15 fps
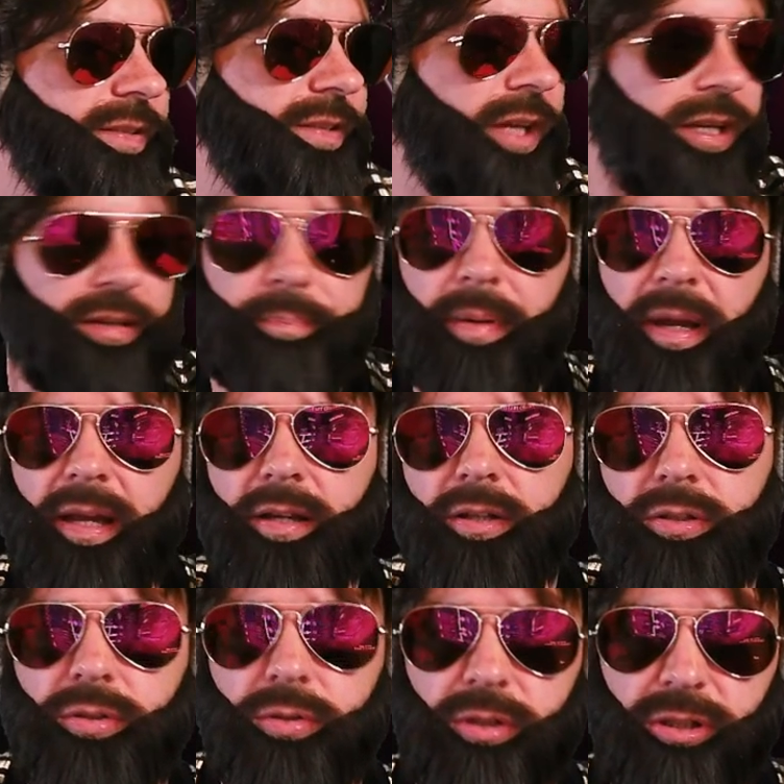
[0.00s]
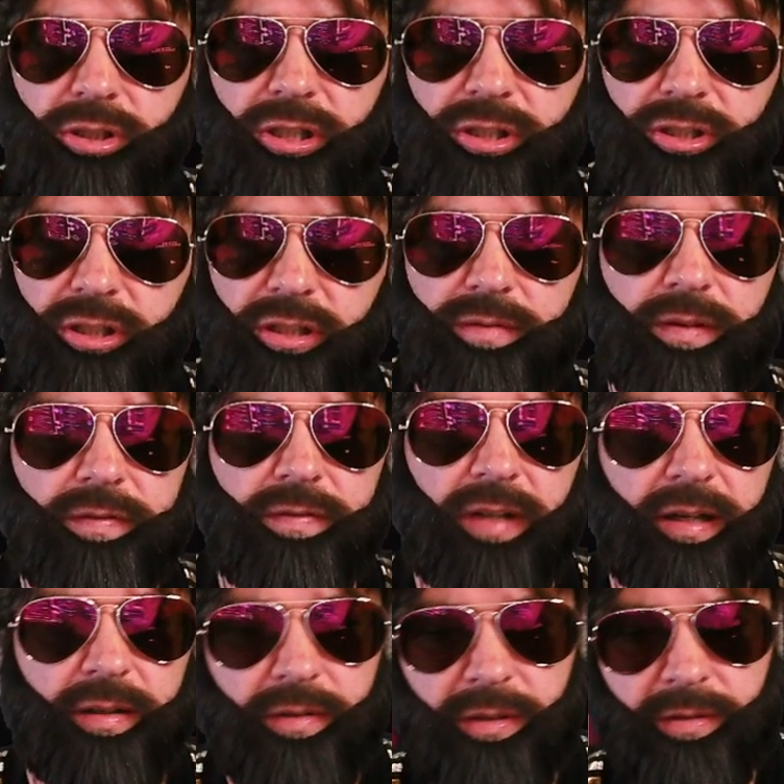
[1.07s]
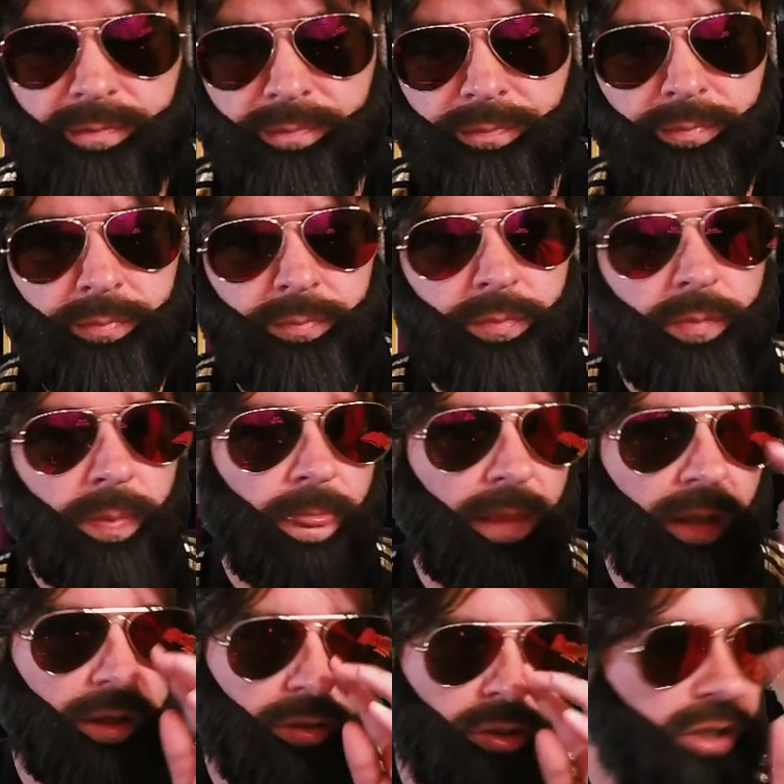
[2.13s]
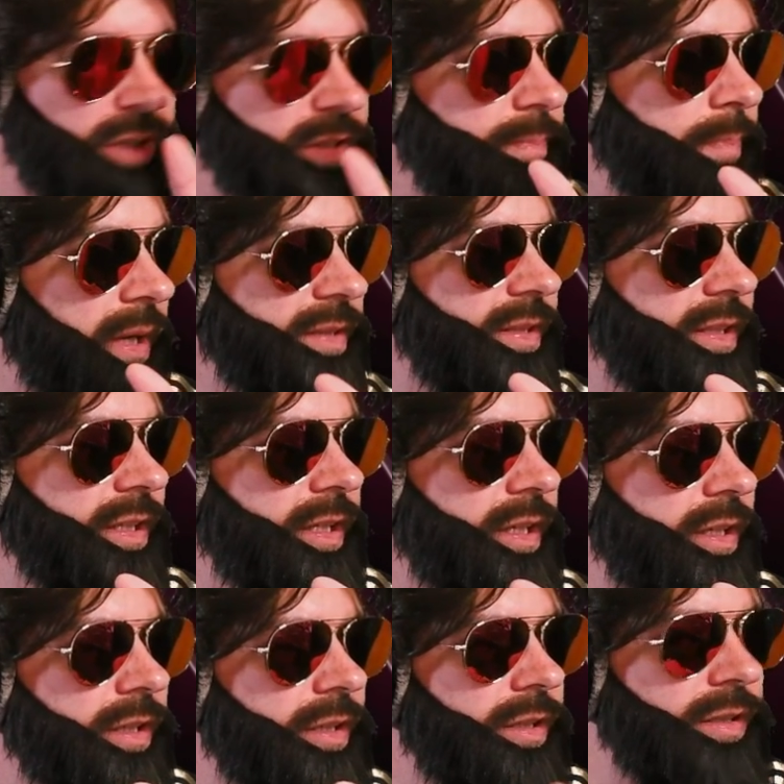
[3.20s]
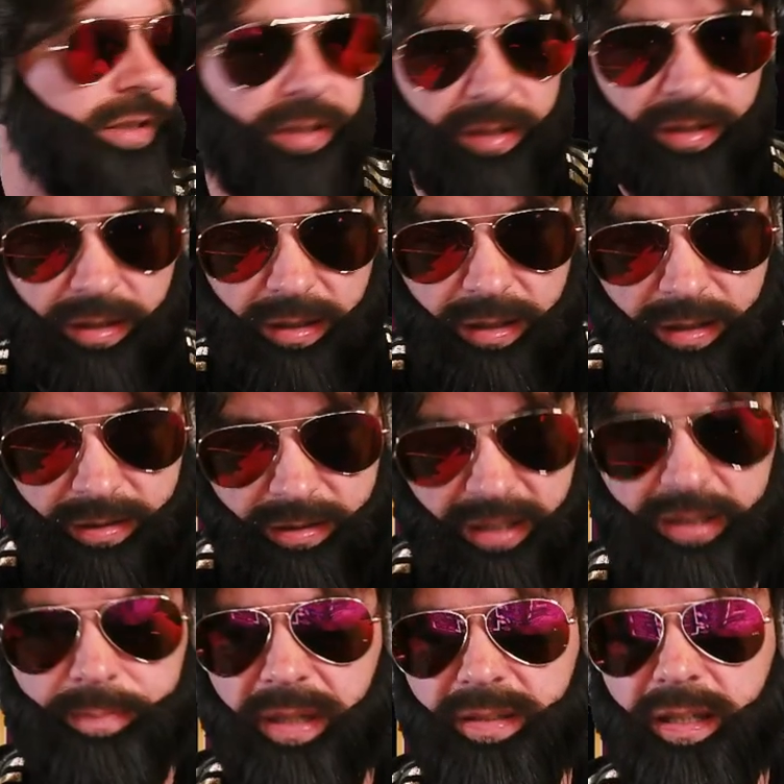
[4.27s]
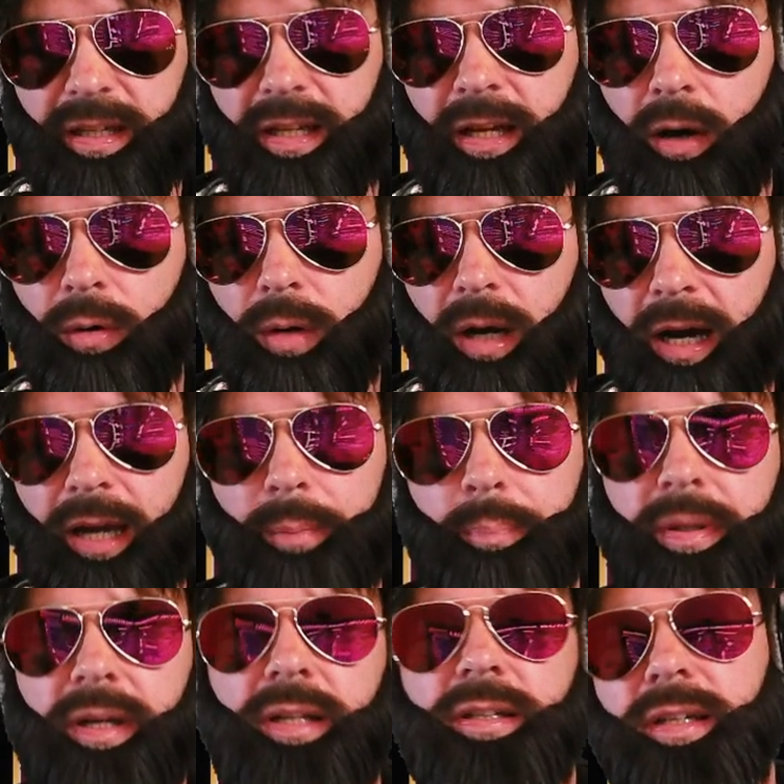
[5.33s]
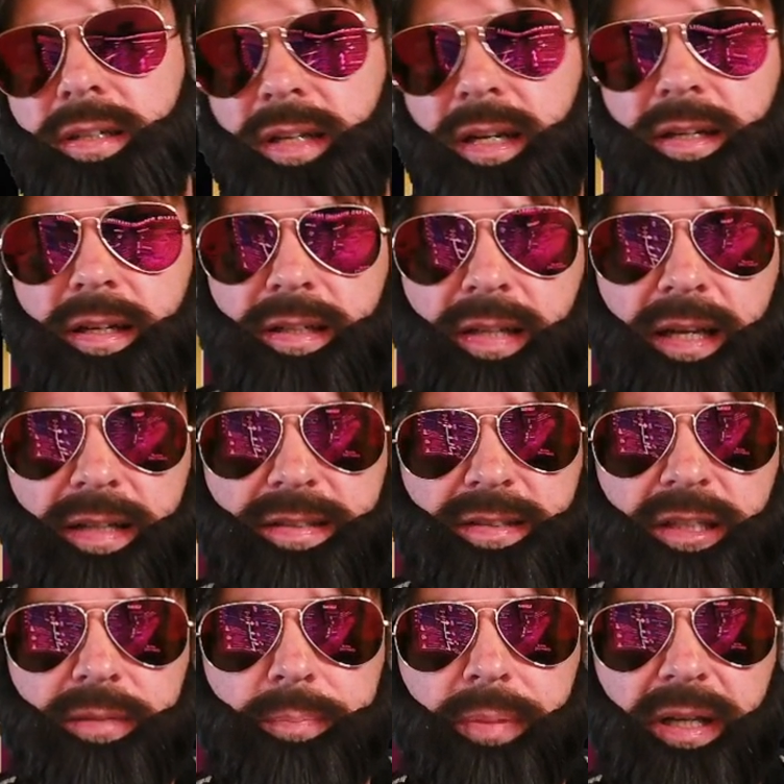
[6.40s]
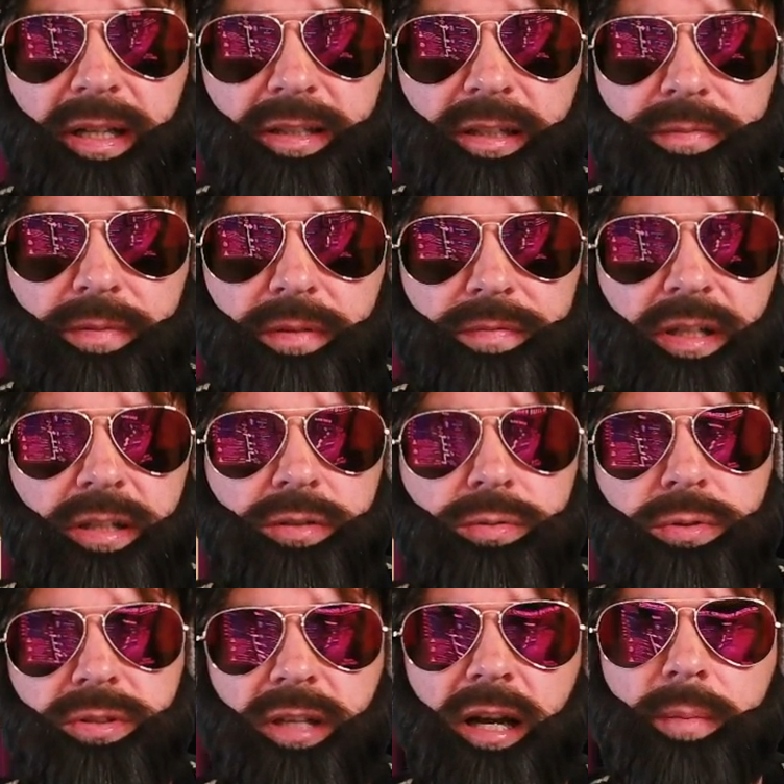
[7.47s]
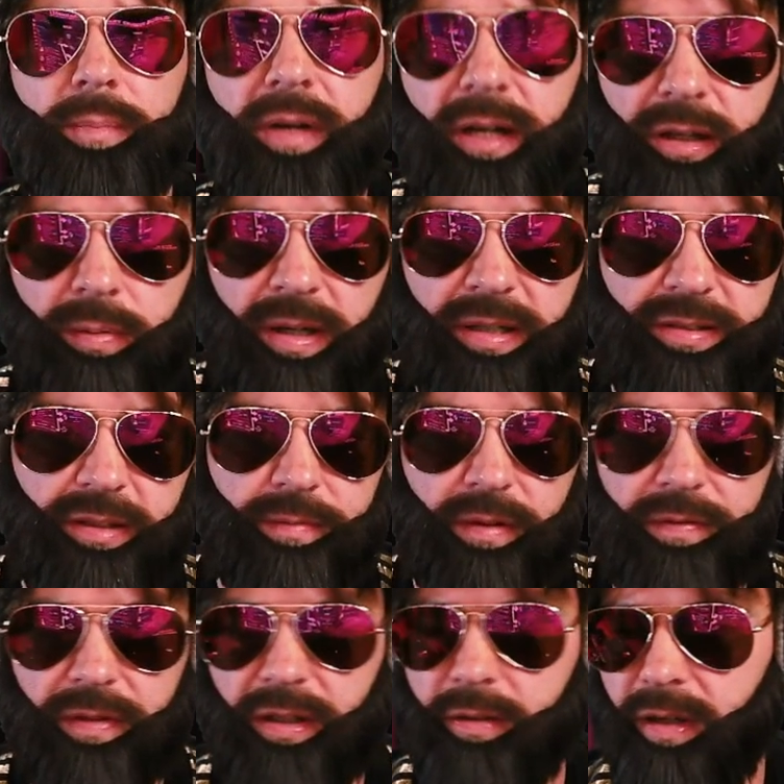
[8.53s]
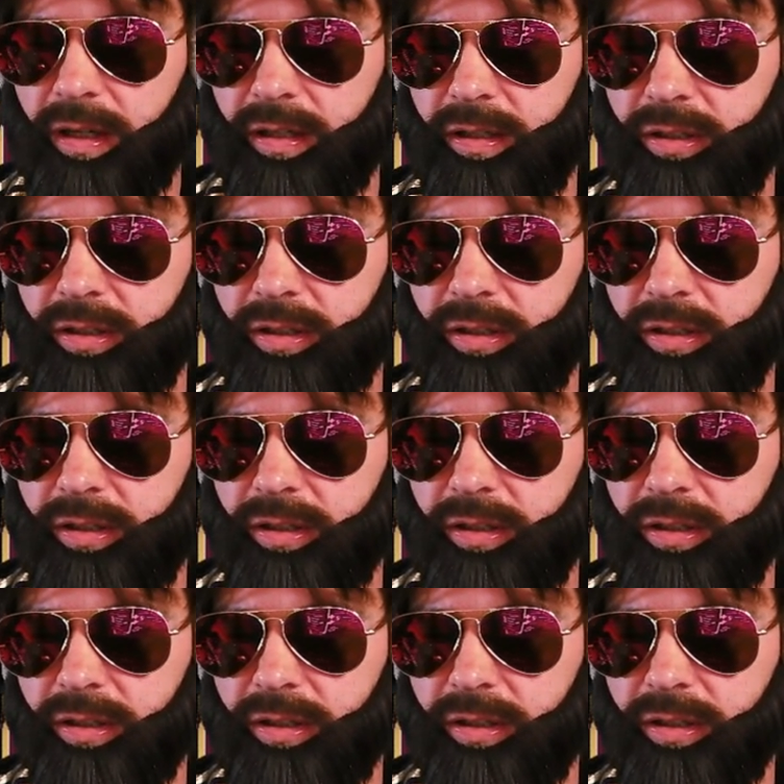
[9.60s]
that. Back to the cheat sheet with that. So that's basically that's basically how I built that testing build, and we will do some questing with it in